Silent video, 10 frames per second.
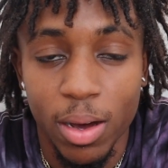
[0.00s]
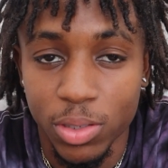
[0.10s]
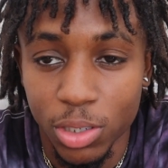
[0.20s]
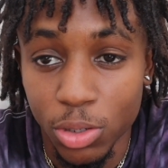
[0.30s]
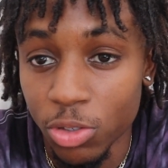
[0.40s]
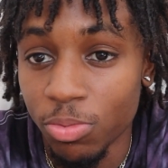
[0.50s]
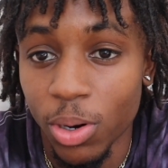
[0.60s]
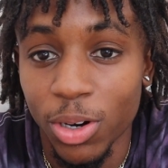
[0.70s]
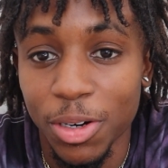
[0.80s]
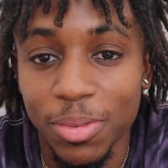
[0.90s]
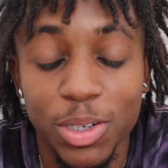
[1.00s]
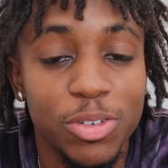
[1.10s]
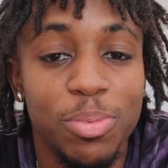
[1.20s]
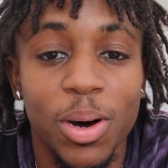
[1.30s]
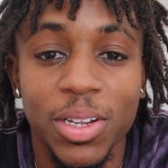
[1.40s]
I was a
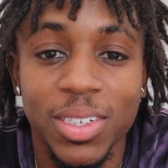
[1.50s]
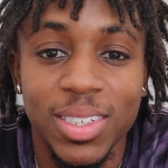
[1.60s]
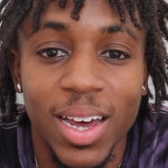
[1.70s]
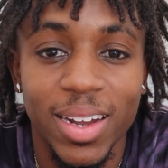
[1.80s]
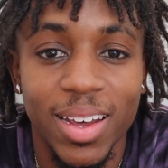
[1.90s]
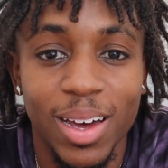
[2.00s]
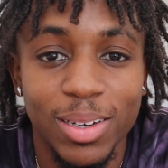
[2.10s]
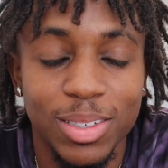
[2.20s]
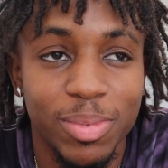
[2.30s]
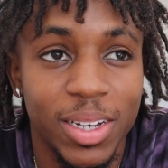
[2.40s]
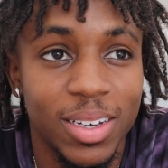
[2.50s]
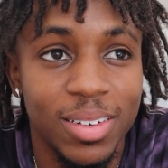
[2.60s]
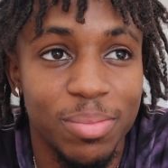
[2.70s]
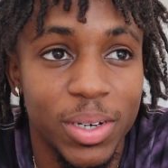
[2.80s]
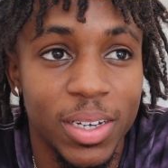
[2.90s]
goofball inside the house, man.
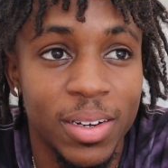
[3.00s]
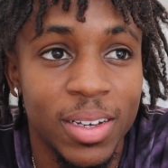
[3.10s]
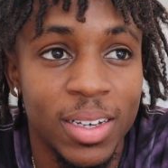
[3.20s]
But